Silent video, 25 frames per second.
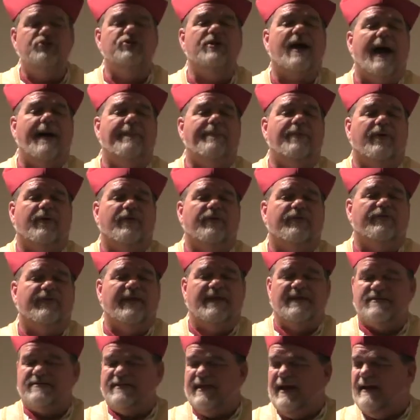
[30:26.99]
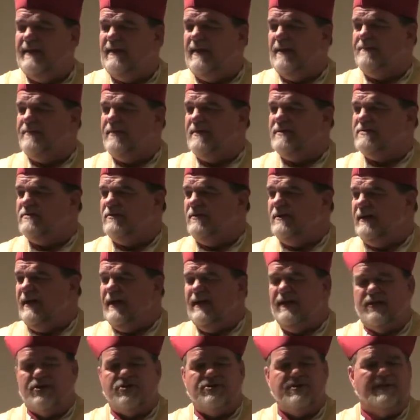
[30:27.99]
chapels, they say the epistle in
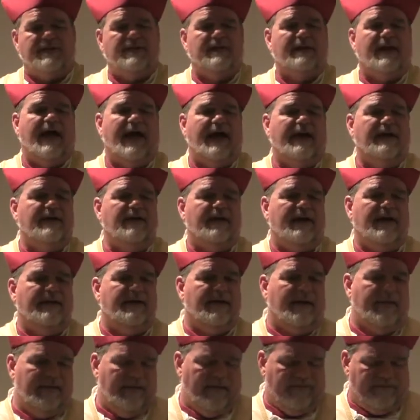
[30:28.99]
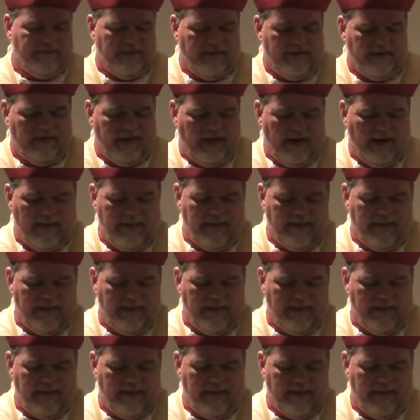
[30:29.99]
English and the Latin and